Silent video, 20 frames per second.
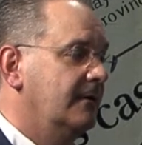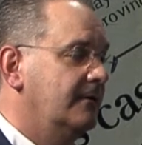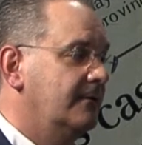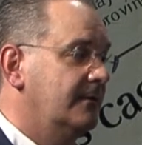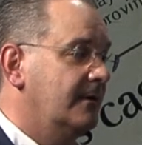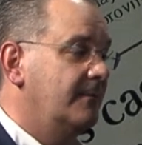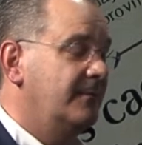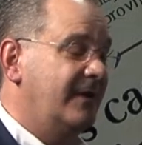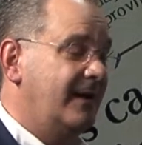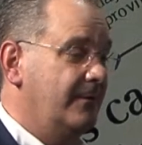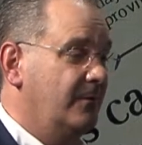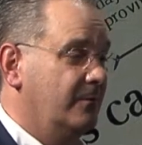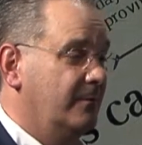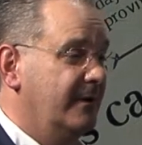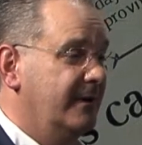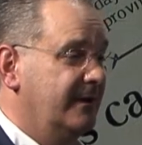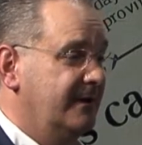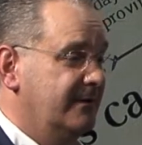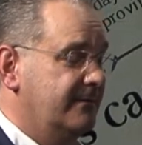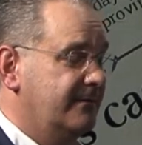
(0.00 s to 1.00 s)
It's sometimes
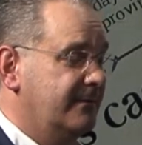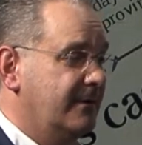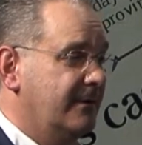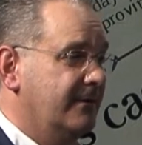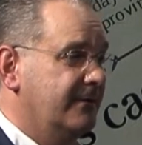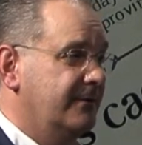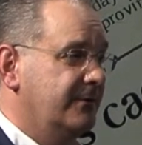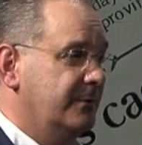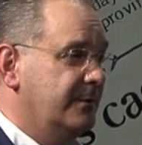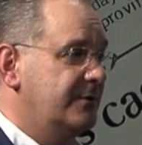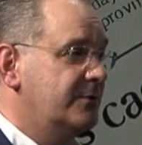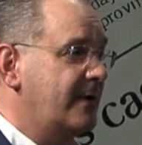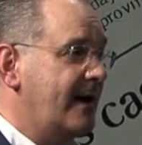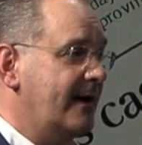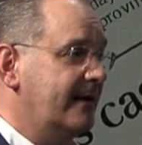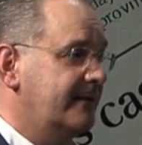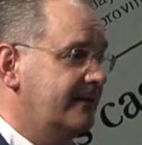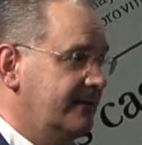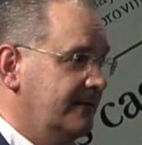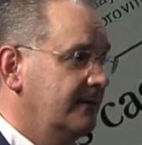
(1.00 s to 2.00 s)
really difficult to
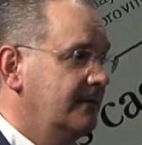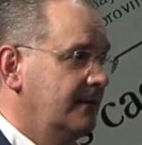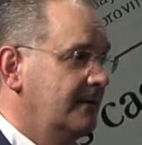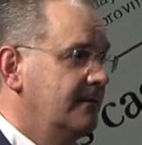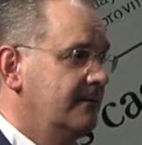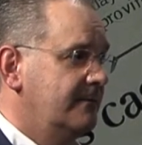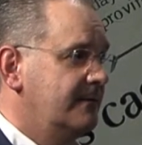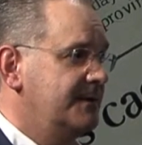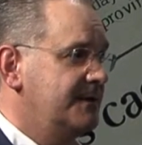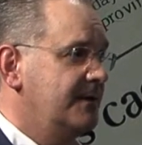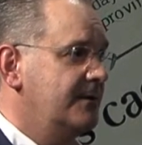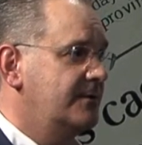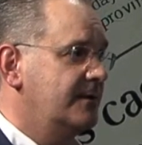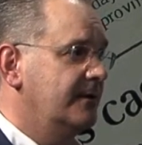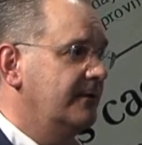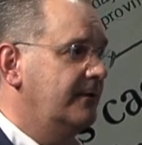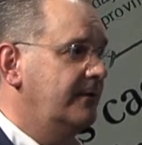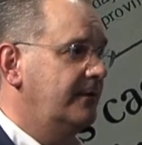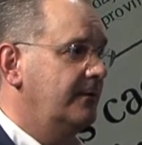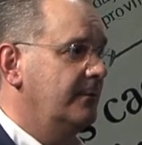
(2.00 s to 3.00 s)
attract
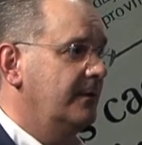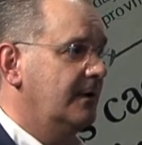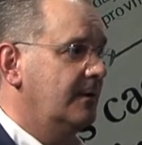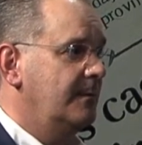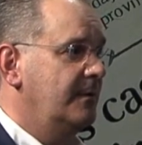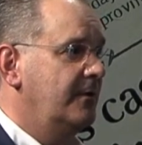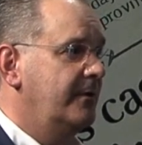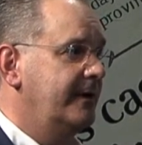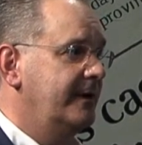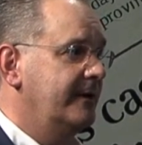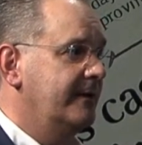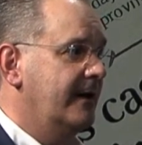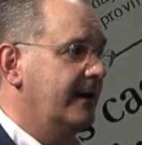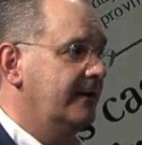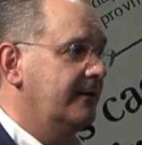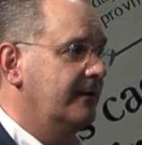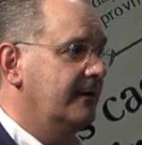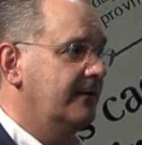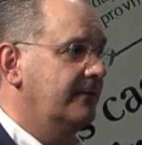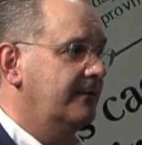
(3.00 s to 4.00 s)
physicians to a community
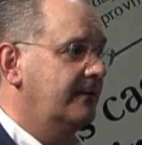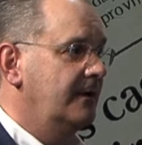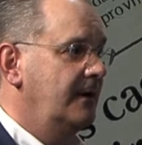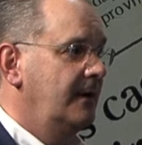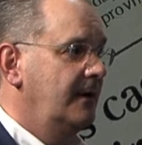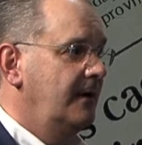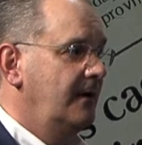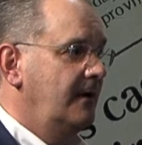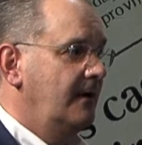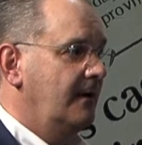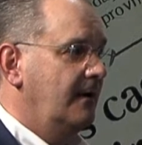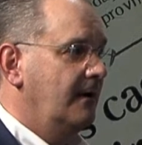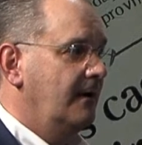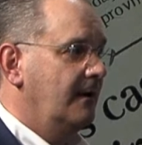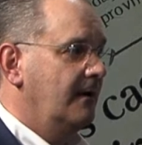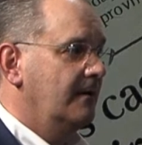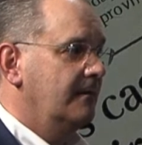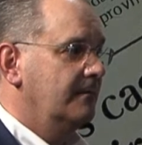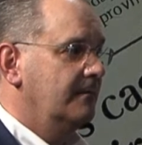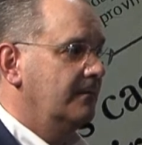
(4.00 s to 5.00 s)
like this
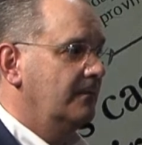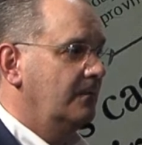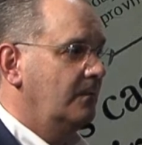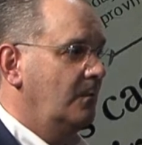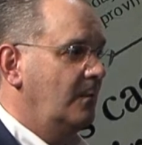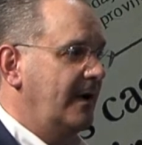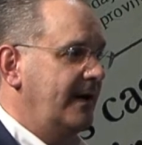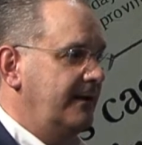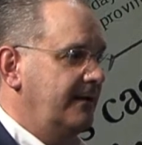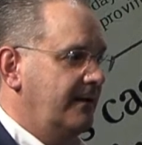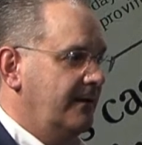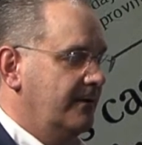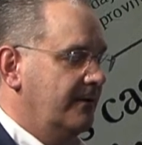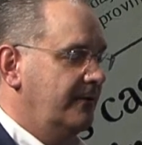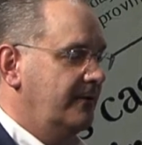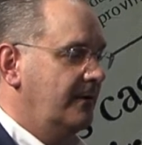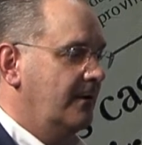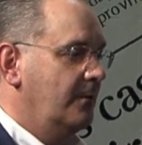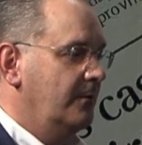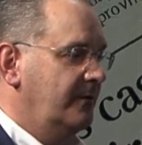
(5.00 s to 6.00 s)
when
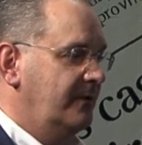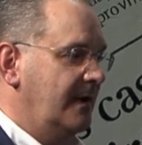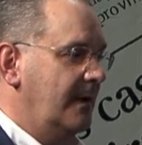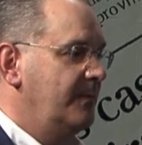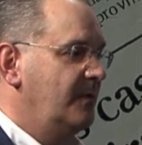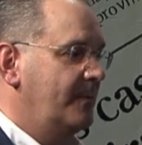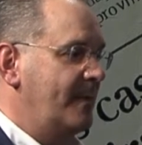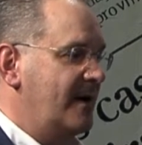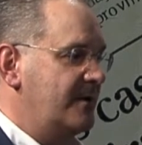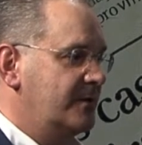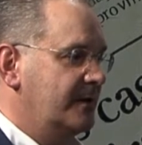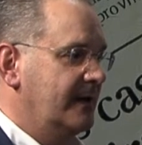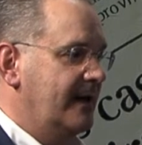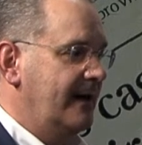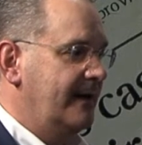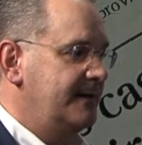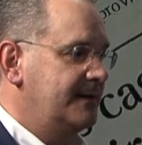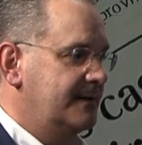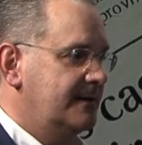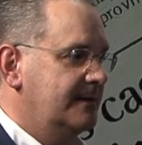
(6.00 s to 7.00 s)
they're so
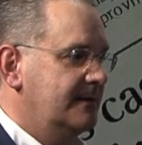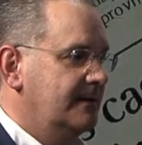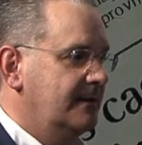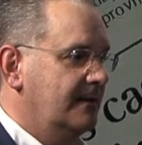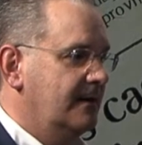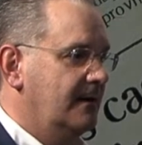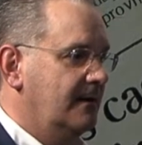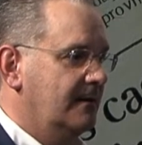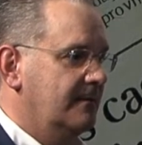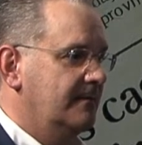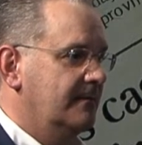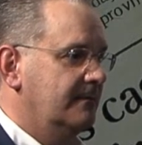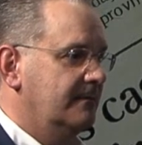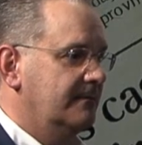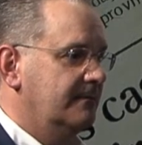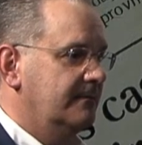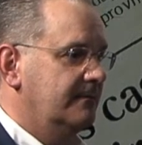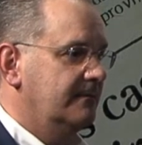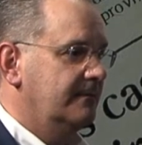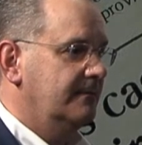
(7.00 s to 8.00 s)
subspecialized,
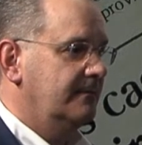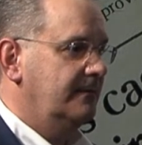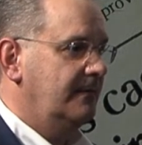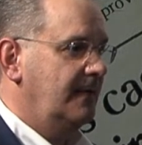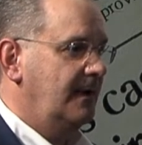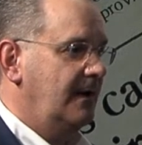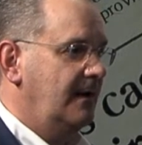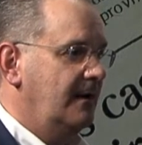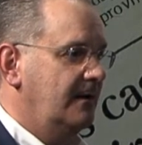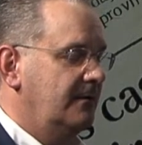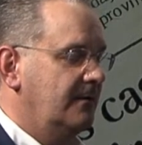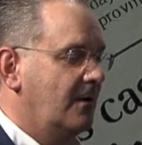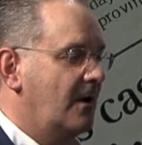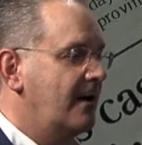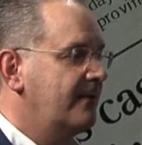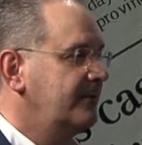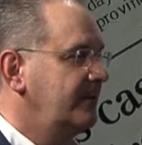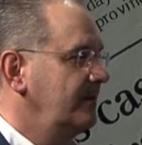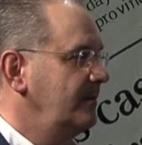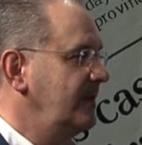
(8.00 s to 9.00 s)
and
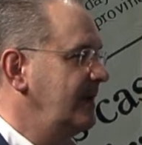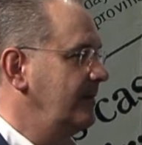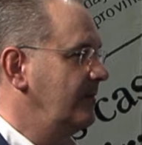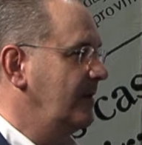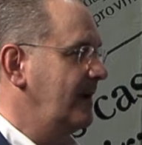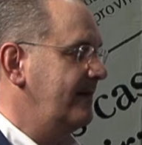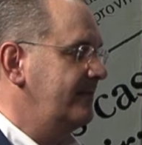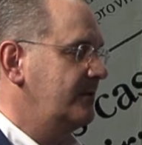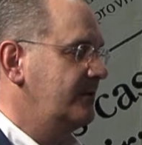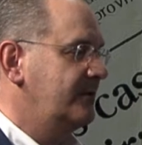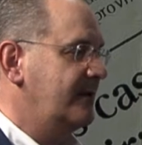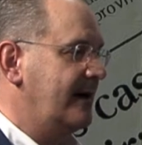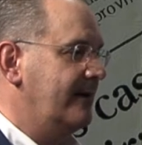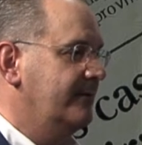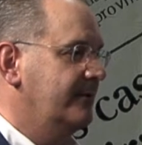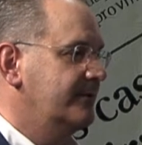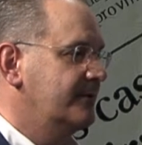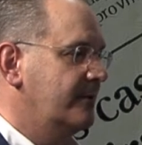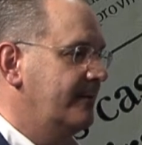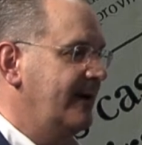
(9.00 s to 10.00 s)
often people have to
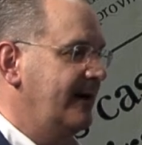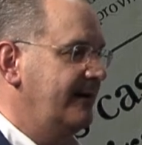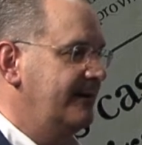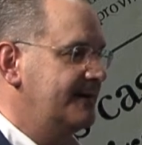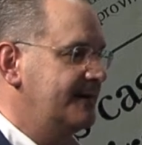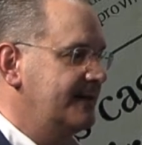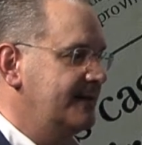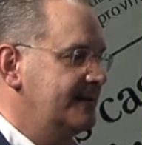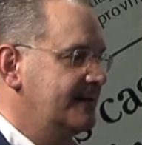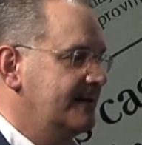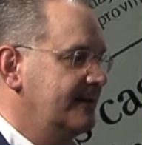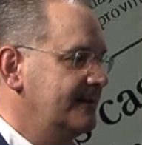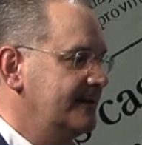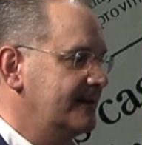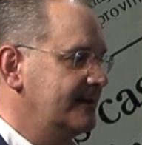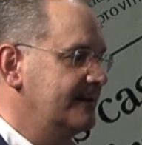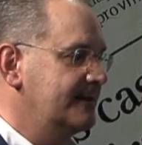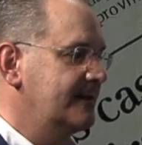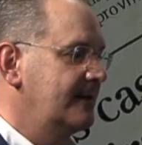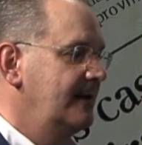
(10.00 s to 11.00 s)
travel tremendous
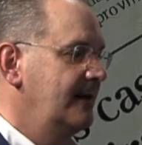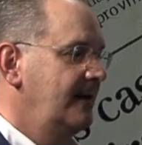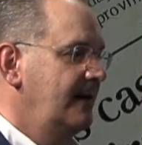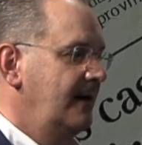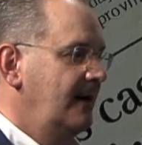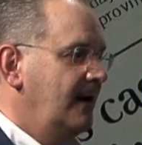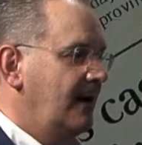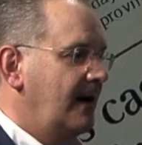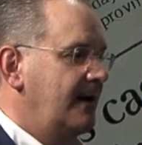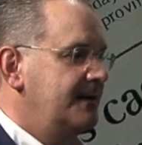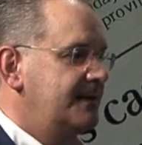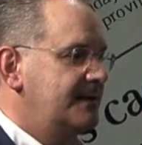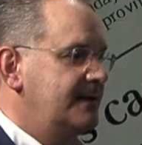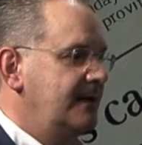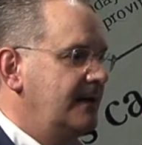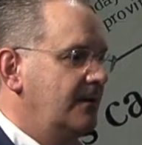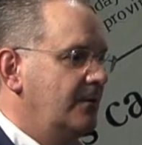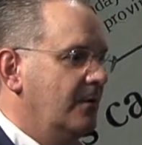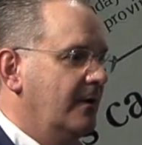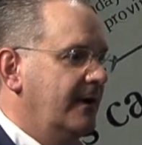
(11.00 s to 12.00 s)
distances. I
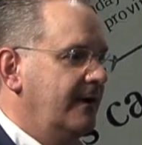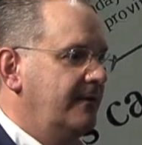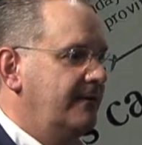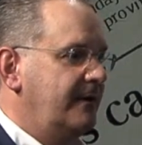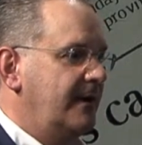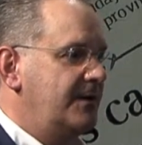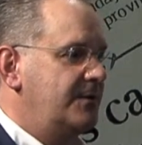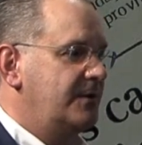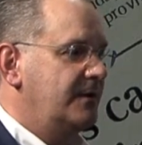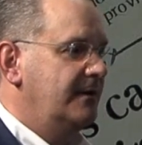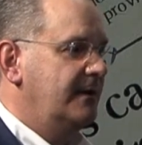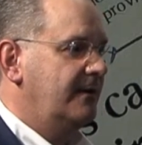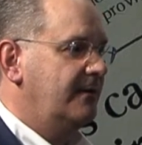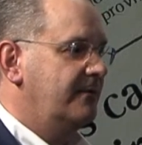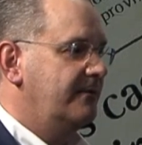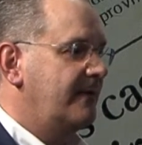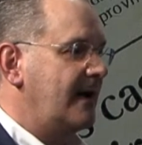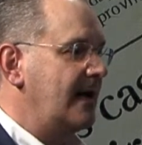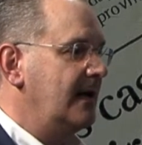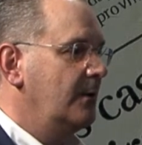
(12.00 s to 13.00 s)
see an organization
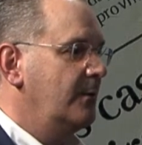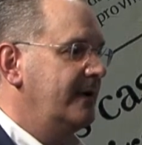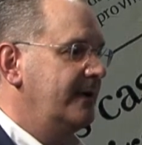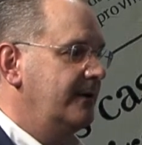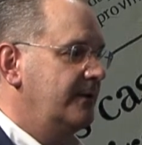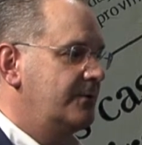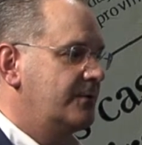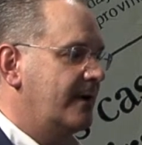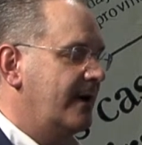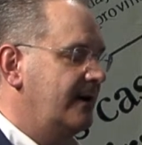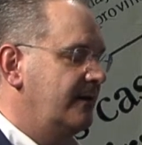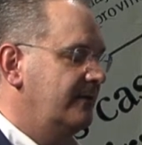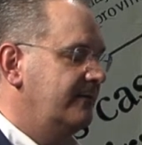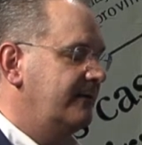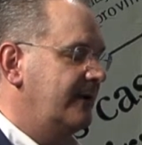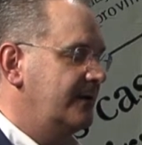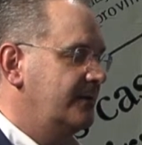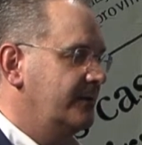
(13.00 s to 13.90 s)
that's following the trend of